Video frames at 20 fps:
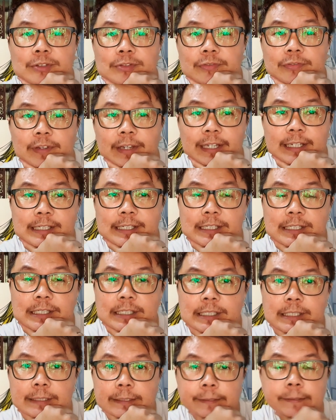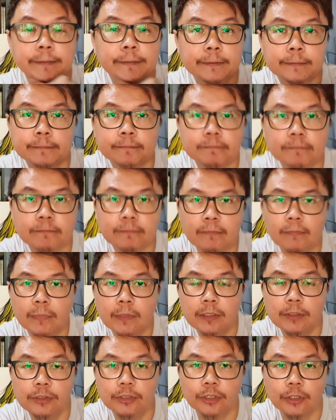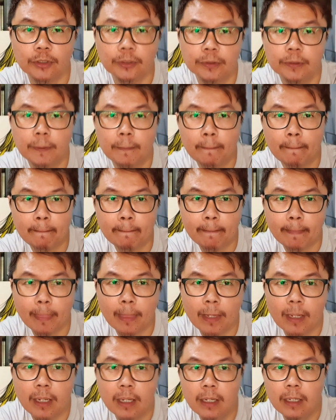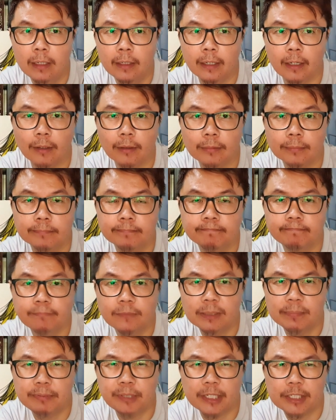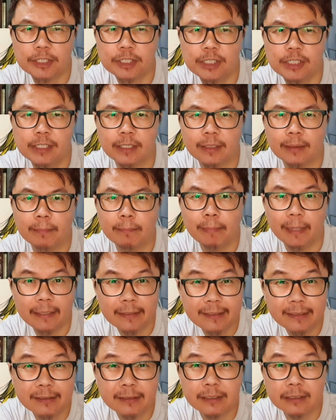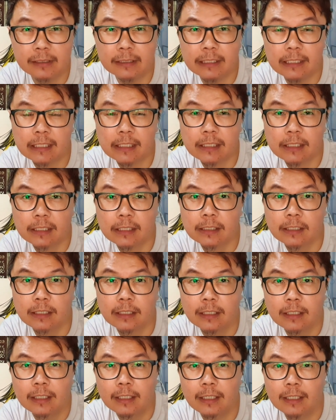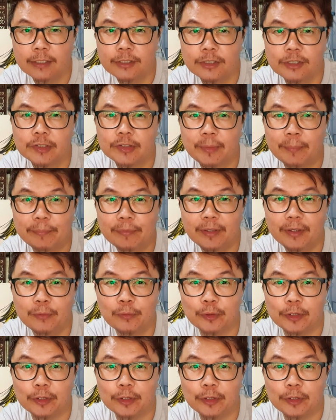face. So now, depression, mental illness, it is not something